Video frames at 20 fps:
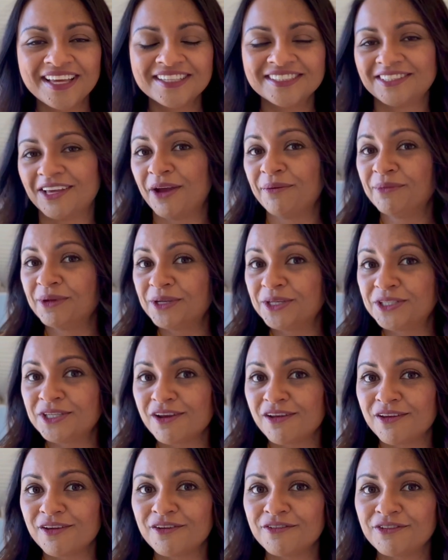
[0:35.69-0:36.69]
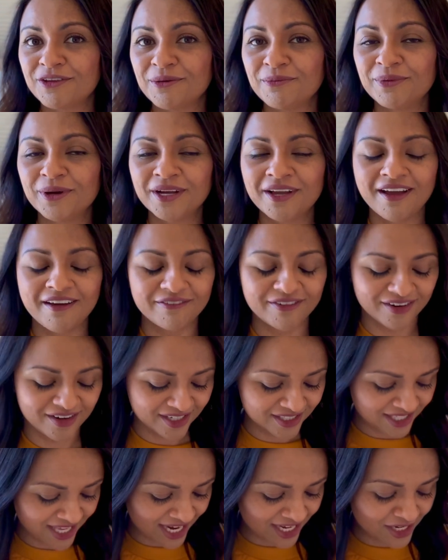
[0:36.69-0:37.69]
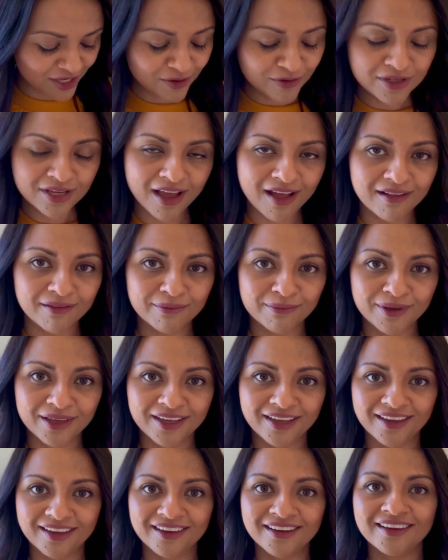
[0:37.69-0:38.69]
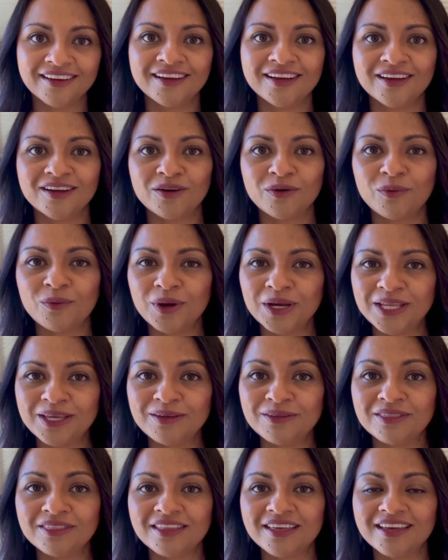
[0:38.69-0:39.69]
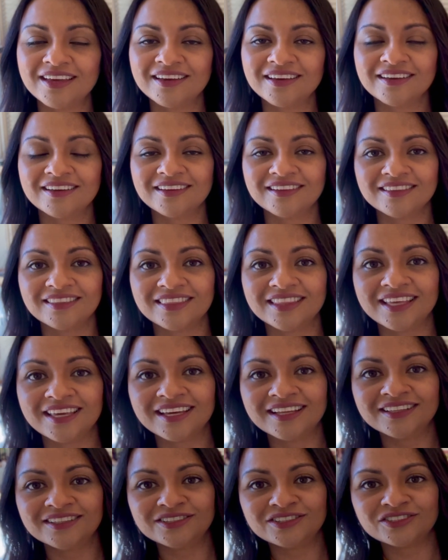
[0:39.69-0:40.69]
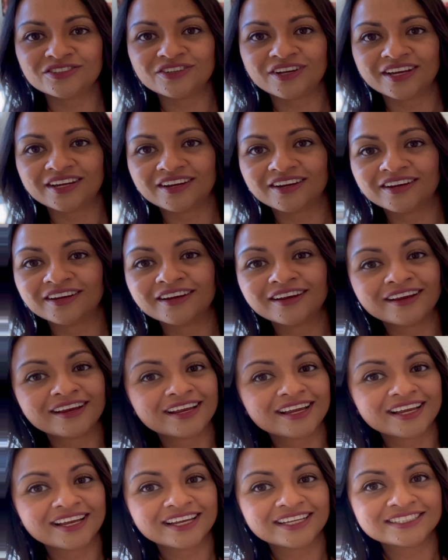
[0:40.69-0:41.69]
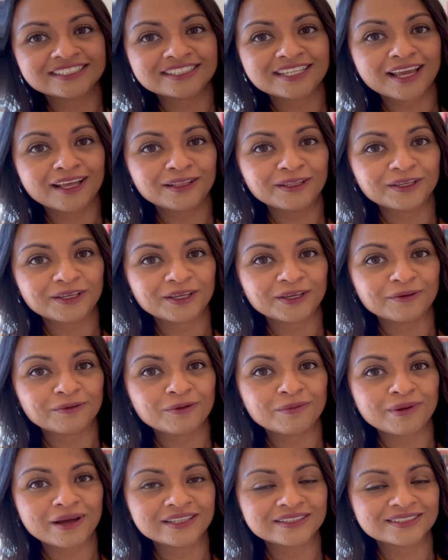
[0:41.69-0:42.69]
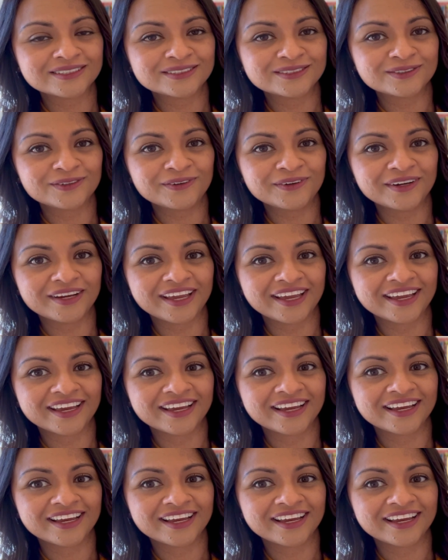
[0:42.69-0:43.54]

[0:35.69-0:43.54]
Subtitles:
So I'm going to show you a few book covers and you tell me, what do you think the illustrator is telling you about the story?